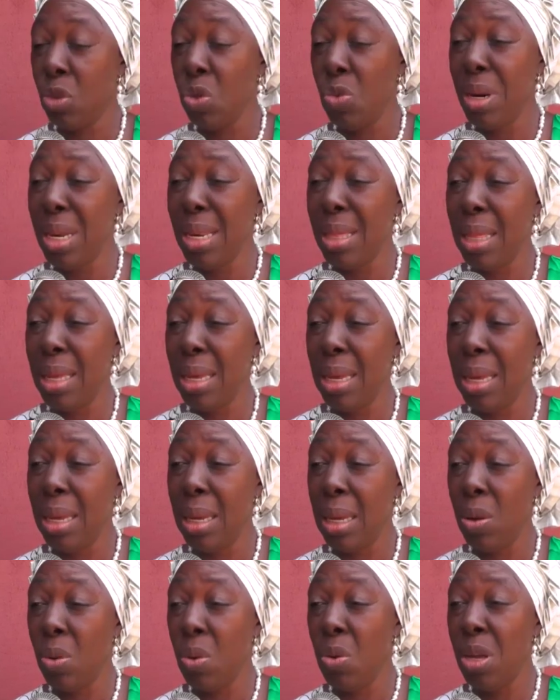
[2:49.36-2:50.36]
During
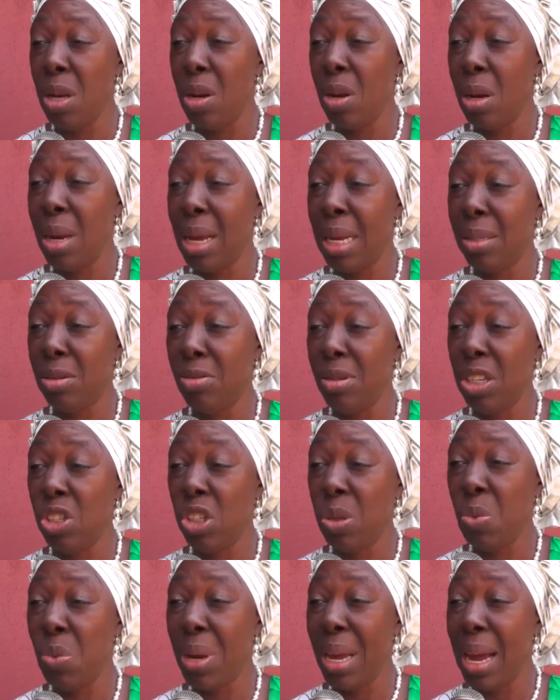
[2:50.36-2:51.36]
the Oyinlola's
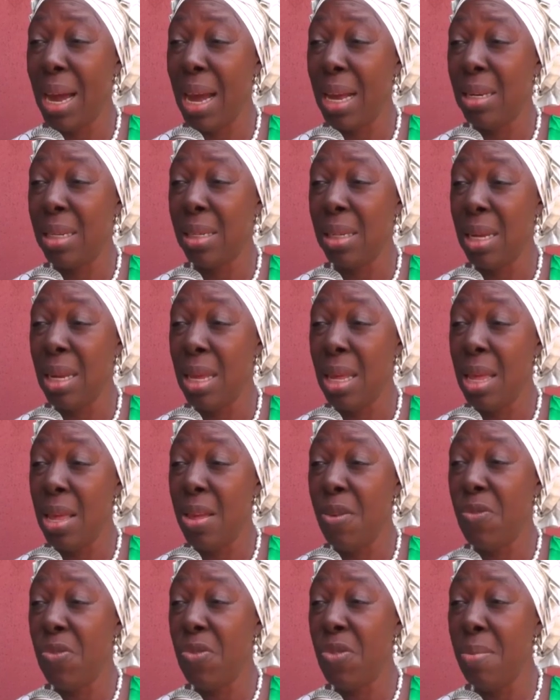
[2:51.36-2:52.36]
regime, we had
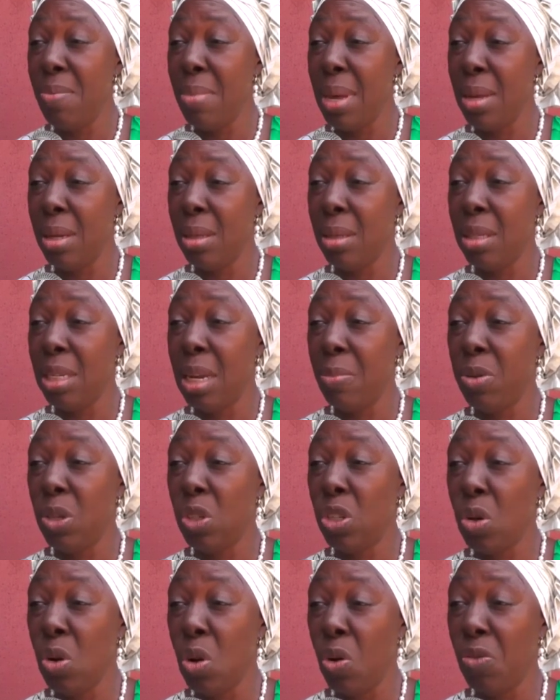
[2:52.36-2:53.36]
a female
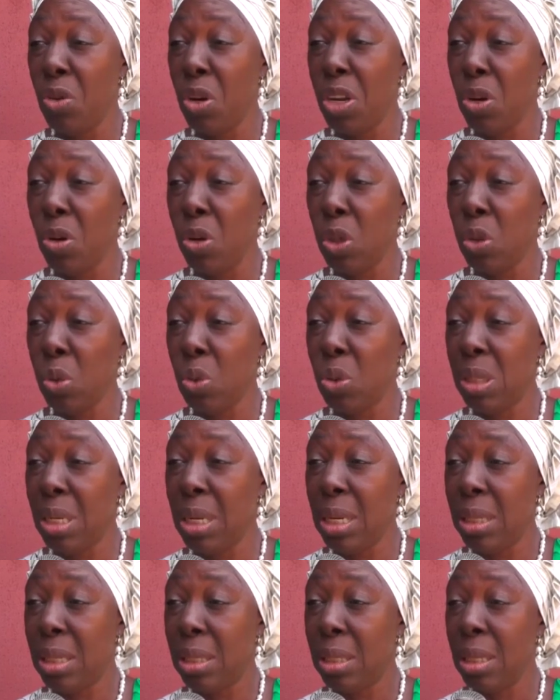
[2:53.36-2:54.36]
deputy governor in Osun
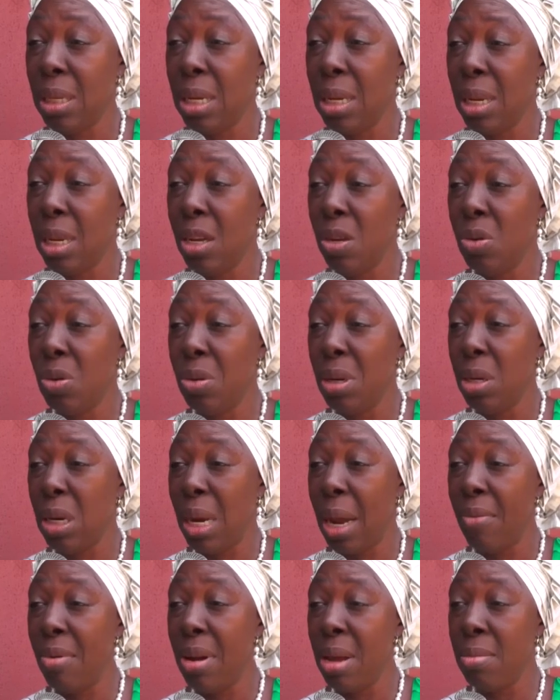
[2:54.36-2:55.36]
State. During
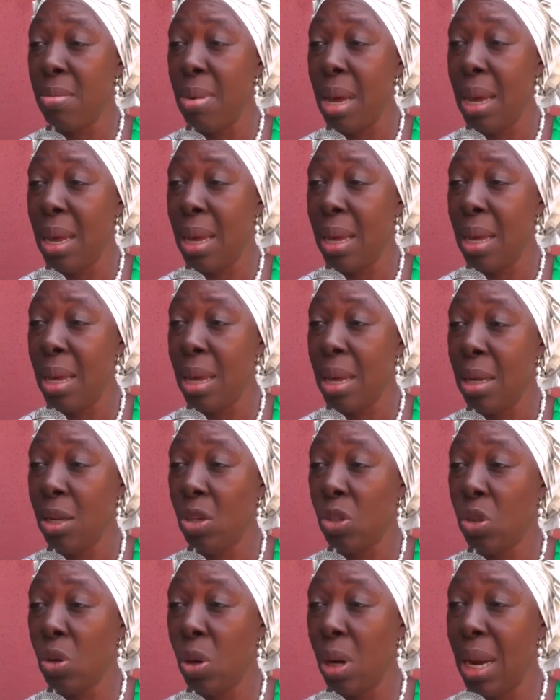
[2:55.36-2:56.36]
Aregbe
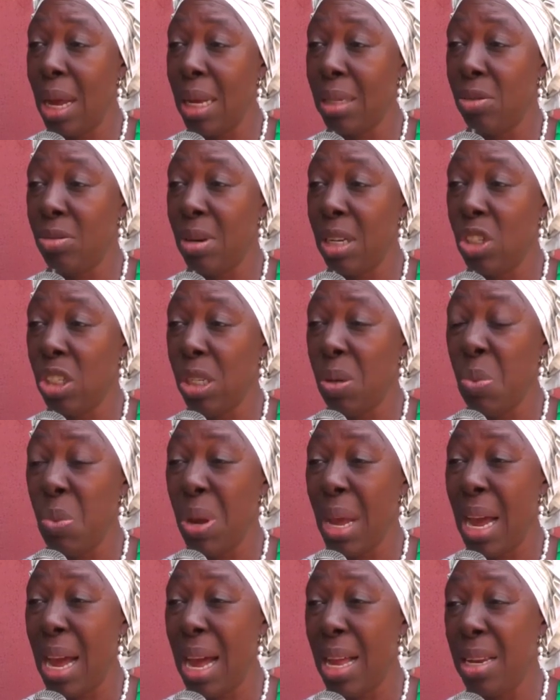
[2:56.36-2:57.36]
Shola's regime,
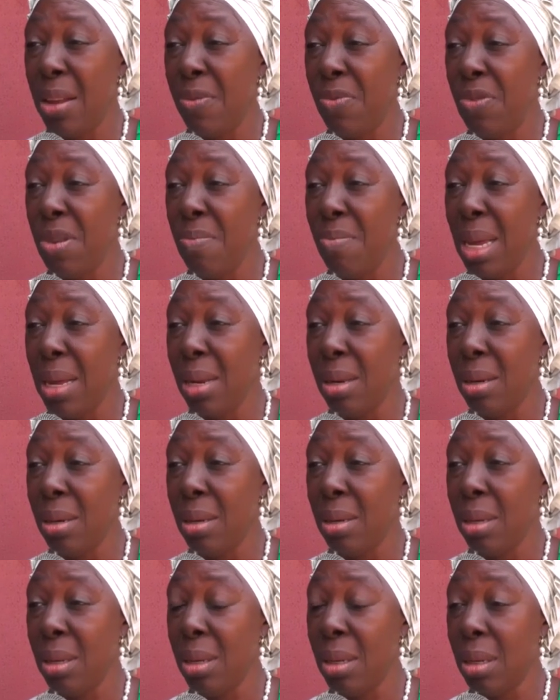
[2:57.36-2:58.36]
we had a female
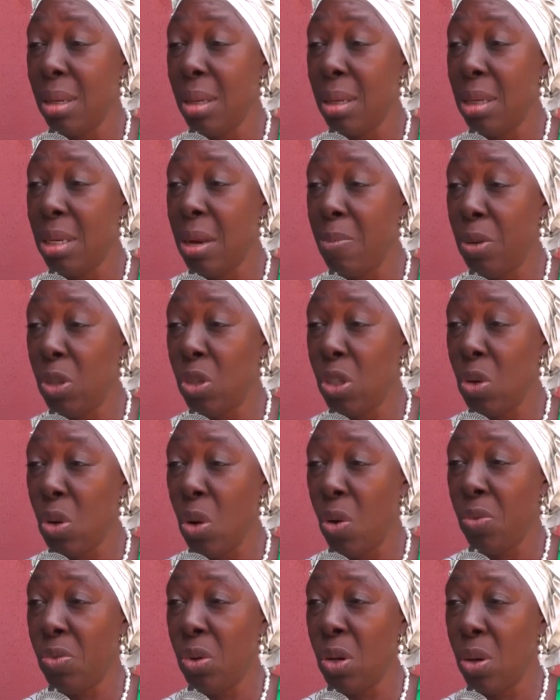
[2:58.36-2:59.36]
deputy
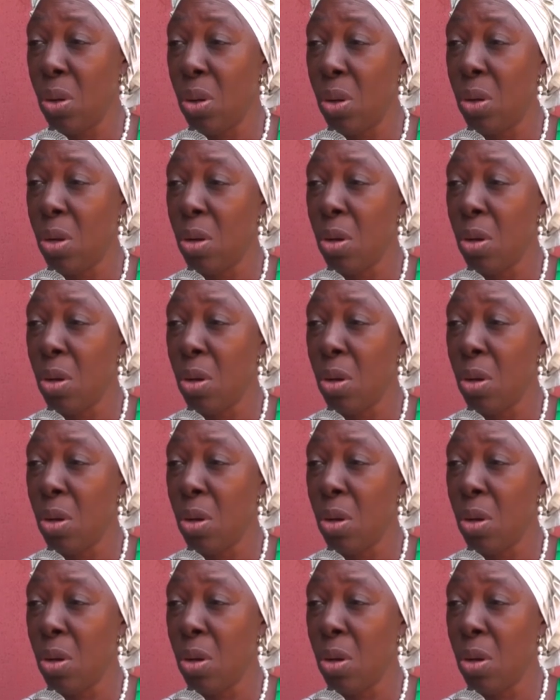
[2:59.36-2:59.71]
governor.